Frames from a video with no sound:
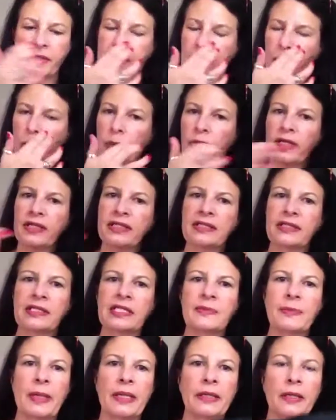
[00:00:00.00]
saw these in
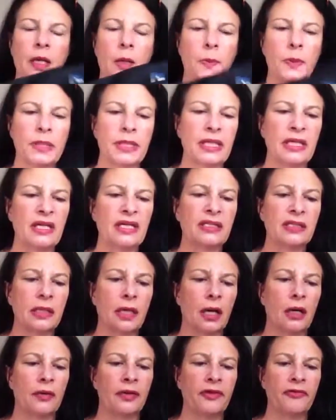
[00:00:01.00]
Spain a couple of years
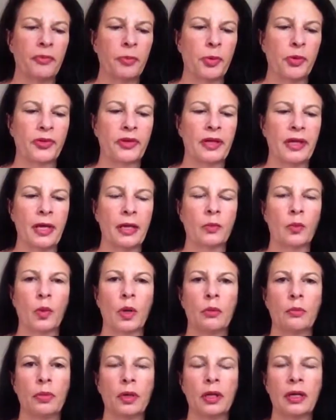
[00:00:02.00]
ago. I never bothered getting
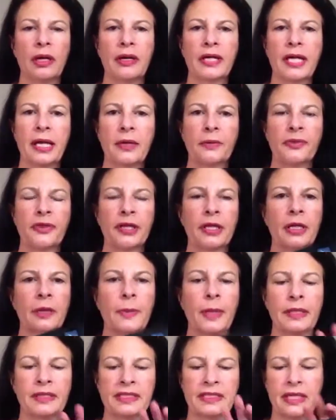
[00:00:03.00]
one, but I kept thinking
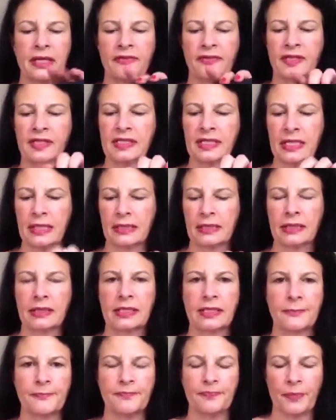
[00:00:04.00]
about it ever
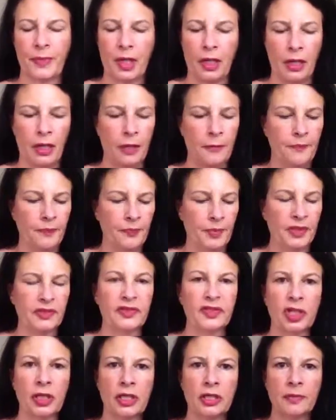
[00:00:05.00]
since. Because I
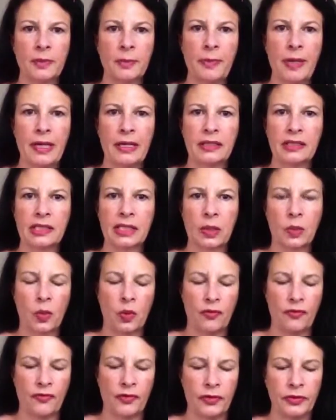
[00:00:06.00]
change my bag so
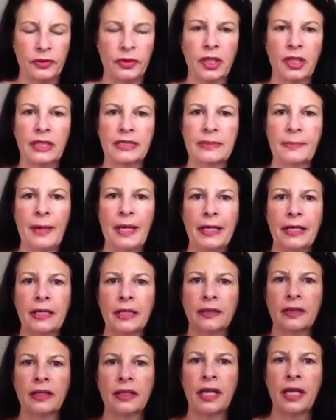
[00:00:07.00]
often. It's a pain
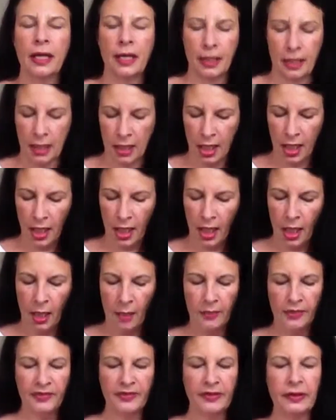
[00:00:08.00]
in the neck.
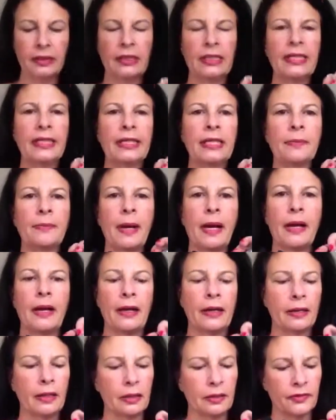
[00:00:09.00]
This little innie
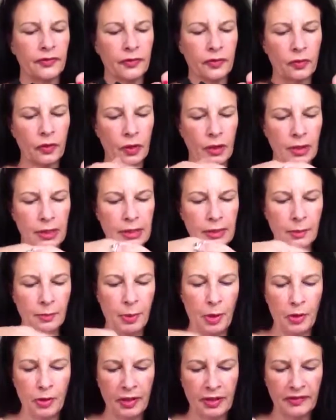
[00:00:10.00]
bag. So you've got like little
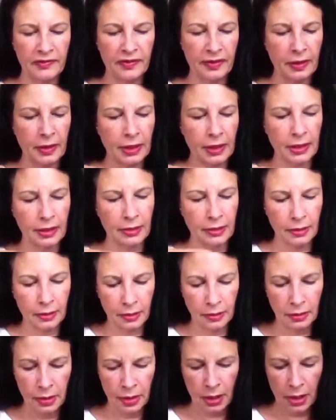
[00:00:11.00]
pockets in here.